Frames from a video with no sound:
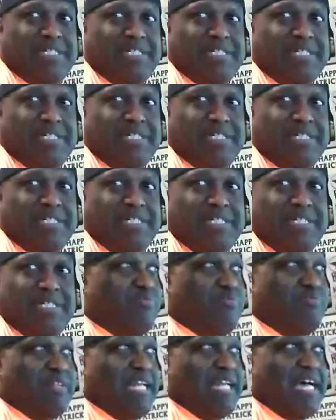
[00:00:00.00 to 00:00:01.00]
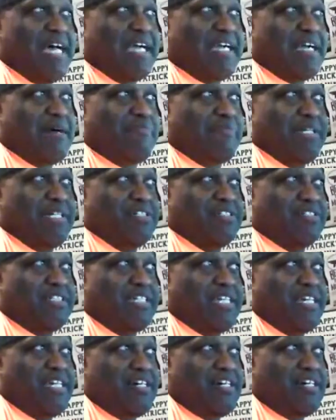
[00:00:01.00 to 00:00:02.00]
from when I did a review a couple
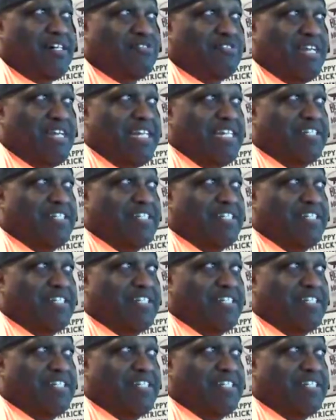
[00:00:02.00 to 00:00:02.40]
years ago,